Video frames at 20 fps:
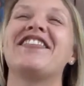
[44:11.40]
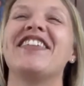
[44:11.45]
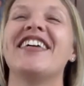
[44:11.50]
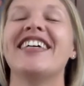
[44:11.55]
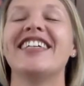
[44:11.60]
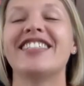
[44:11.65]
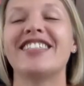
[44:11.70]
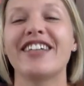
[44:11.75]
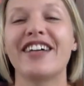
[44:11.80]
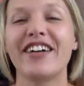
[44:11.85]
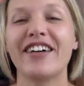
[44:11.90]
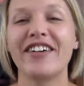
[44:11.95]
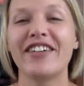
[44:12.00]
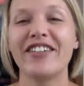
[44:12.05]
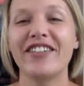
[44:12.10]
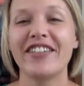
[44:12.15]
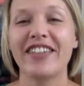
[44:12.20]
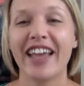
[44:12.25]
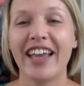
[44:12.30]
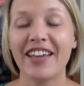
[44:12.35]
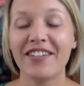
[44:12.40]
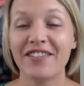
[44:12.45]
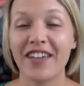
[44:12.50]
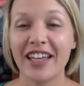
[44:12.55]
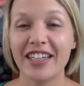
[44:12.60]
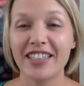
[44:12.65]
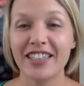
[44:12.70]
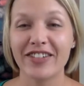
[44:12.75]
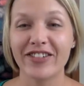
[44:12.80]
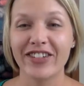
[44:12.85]
So they
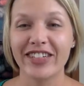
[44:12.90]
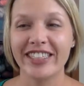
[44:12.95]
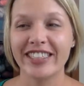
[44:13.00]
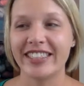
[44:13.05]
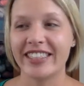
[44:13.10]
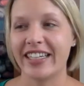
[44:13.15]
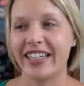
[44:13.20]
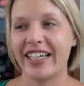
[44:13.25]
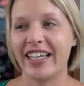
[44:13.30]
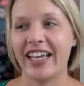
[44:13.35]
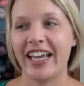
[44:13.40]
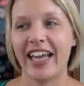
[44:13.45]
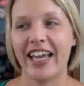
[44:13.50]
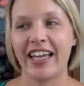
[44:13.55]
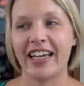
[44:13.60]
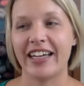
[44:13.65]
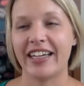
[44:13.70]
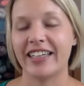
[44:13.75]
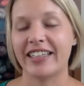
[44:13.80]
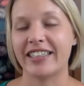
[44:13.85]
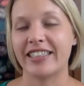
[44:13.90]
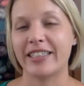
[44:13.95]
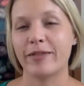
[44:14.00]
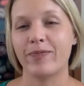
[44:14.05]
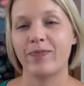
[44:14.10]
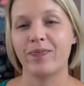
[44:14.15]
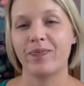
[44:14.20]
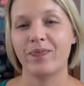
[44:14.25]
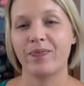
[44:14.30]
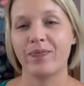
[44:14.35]
vended Queen City, and
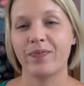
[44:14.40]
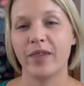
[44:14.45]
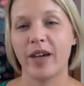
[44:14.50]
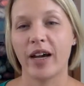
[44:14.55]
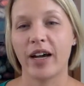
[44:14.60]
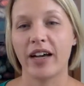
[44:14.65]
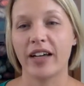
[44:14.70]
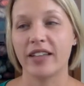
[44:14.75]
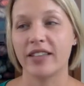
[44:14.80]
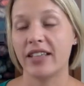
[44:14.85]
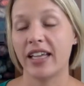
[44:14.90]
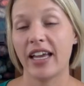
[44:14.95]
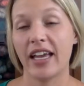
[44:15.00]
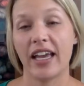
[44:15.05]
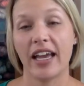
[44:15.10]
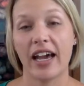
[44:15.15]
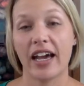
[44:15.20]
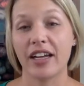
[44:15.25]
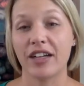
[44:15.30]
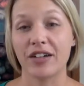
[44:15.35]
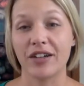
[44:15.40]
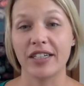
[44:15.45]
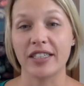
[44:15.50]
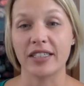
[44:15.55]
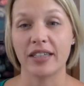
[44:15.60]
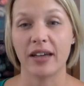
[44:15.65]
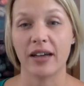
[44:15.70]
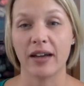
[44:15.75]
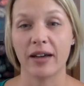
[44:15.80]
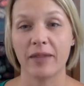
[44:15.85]
they had a great
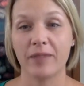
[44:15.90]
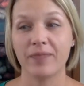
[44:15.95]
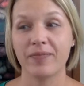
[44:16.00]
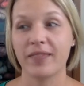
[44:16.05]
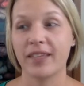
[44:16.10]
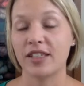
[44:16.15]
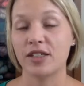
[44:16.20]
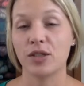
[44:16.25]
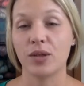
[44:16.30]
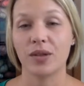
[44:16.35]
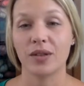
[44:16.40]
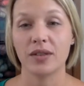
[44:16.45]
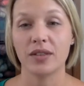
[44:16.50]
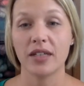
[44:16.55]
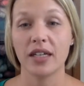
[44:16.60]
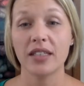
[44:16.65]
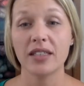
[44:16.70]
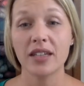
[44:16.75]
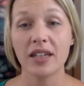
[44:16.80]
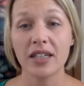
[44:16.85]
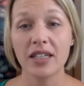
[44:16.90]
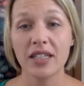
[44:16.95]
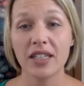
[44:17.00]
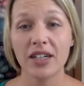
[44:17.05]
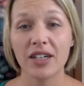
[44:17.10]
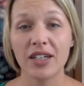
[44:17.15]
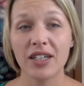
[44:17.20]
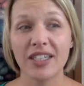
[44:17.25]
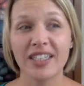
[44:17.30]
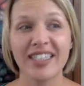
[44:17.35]
time. They sold a ton of
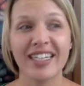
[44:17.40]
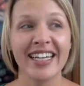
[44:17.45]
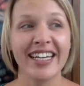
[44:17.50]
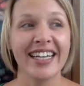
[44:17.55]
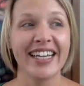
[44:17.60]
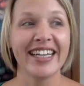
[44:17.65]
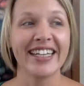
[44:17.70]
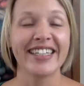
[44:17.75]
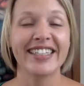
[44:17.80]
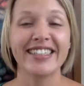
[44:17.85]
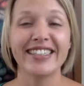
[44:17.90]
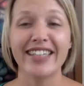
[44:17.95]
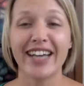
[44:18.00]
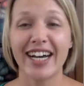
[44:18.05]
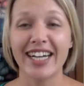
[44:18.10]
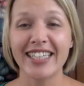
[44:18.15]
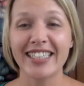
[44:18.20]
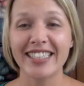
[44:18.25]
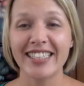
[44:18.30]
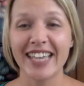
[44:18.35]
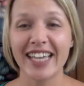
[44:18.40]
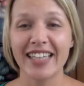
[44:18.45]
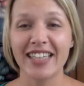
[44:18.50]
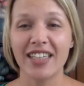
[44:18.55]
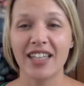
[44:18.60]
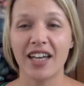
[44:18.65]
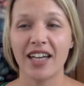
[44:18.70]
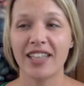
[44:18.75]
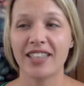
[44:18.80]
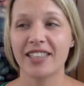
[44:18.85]
yarn. Lots and
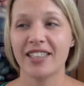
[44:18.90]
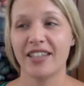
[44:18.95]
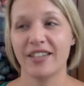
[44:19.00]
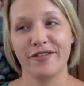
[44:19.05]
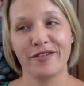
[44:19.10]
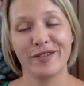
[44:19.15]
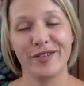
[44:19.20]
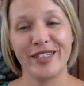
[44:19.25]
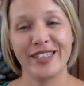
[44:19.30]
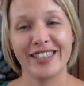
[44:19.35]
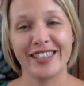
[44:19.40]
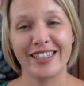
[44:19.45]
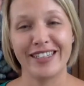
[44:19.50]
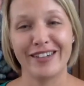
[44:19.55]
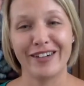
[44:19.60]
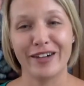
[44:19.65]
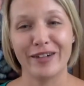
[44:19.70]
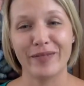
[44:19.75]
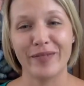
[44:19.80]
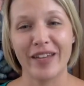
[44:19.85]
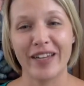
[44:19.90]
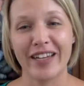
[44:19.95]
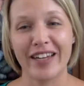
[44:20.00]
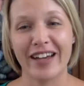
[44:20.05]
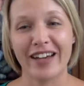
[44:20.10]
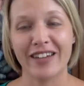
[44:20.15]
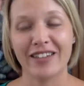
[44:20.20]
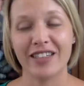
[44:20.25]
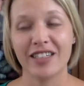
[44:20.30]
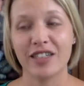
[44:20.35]
lots of Queen City yarn made it
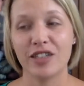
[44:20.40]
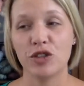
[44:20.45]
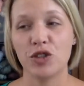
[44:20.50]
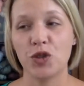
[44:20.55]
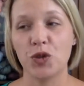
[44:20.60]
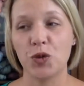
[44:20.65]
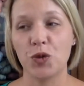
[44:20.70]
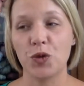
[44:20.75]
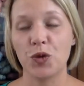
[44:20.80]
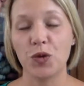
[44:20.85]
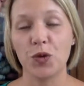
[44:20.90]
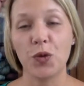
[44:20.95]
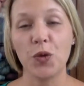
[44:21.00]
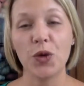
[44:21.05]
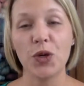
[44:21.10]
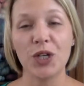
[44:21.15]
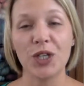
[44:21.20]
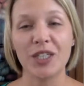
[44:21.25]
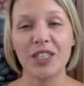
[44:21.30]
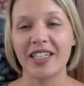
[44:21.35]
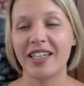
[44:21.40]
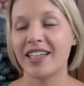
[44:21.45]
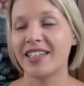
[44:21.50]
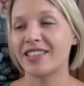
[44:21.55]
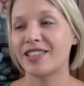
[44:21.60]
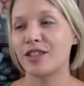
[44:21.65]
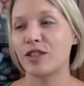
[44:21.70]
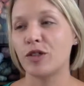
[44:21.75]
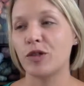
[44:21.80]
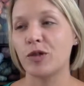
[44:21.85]
out into the world and
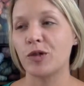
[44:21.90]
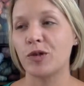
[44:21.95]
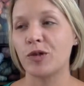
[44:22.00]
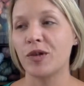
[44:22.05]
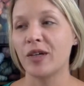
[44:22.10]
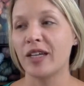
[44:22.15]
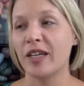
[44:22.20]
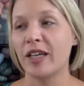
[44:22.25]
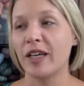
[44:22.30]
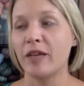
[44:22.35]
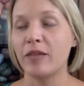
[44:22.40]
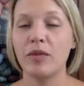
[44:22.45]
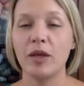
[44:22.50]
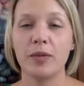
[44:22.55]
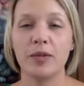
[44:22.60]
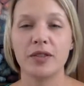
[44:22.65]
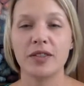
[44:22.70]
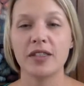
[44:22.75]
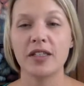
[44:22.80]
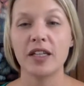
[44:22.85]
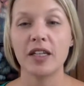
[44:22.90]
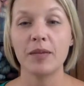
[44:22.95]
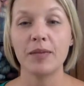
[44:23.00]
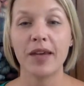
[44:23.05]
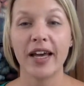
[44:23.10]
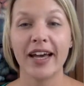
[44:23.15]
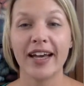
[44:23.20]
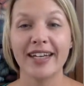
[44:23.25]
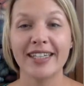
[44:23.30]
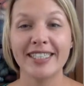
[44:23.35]
into people's knitting
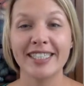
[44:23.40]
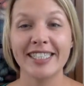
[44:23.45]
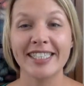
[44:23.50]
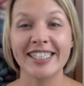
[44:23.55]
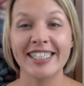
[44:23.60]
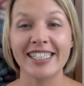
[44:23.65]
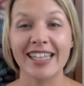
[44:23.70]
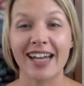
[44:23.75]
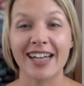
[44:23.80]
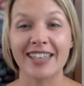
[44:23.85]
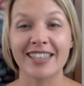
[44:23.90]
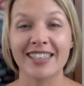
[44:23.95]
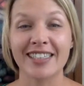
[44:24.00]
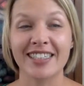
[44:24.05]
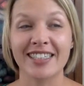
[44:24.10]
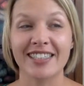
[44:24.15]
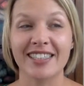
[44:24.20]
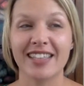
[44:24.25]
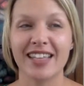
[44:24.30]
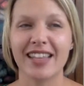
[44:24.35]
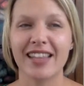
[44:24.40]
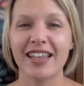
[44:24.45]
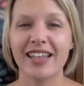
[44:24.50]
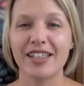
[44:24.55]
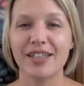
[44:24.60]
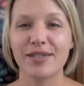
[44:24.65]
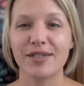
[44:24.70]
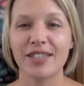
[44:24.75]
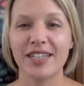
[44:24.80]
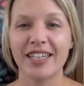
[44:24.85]
bags and stashes, and
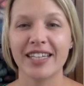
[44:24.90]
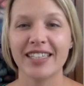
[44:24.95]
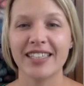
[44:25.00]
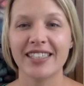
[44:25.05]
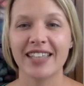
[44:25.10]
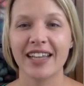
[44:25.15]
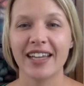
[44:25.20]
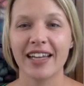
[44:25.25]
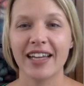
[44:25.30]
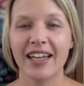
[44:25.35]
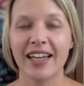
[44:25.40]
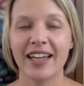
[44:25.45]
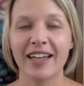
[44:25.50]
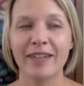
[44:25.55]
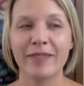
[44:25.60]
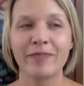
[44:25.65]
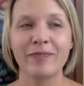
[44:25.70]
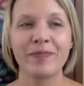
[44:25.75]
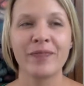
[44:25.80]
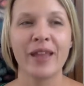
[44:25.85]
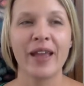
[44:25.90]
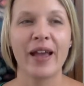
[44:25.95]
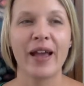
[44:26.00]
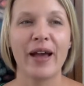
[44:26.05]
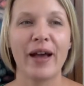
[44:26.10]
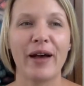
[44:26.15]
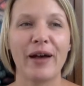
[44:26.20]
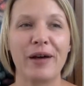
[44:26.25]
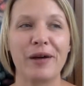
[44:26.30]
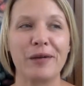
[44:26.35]
that's really exciting.
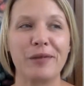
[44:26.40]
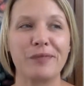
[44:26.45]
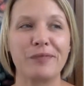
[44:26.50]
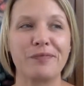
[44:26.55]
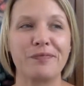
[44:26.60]
Yeah,